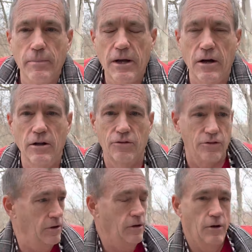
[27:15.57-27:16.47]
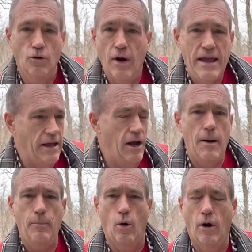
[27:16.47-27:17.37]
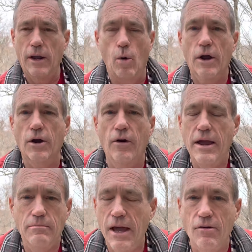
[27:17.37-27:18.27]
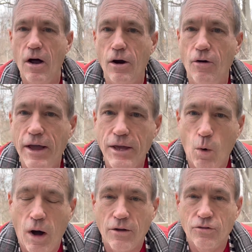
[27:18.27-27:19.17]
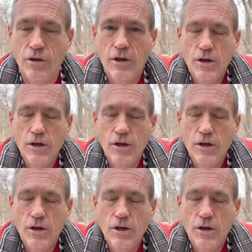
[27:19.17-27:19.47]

because Reagan Airport and what a great man Ronald Reagan was.